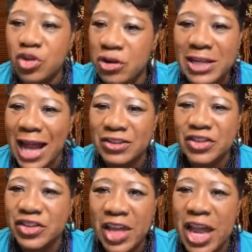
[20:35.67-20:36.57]
that you're
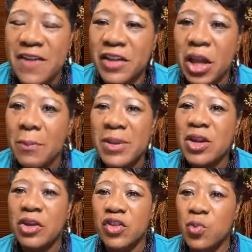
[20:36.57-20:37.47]
not saved
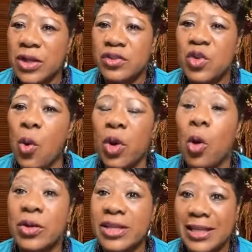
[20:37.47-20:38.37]
because of what is
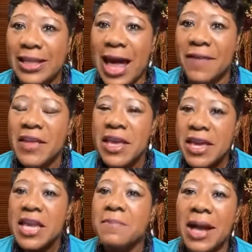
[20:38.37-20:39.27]
going on in your
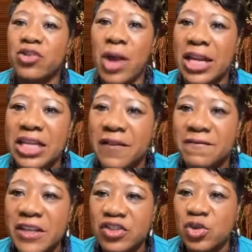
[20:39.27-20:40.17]
life. He might try to
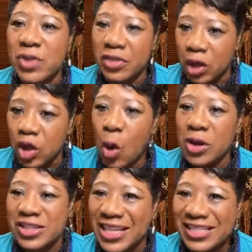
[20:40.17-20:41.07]
convince you that the
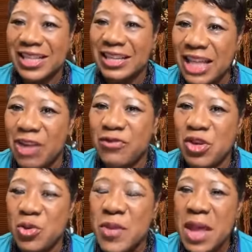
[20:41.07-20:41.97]
Lord doesn't
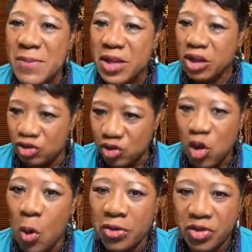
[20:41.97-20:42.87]
love you because you're
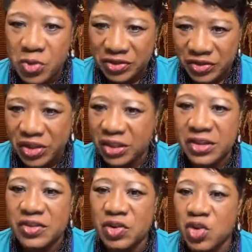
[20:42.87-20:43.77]
going through a
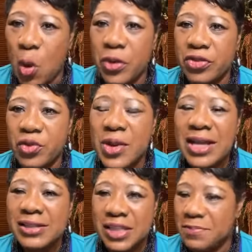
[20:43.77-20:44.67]
sickness, you're going
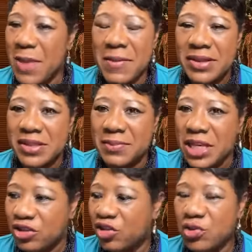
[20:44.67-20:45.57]
through some maybe
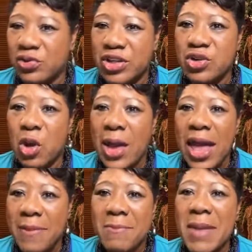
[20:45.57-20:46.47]
some issues or you don't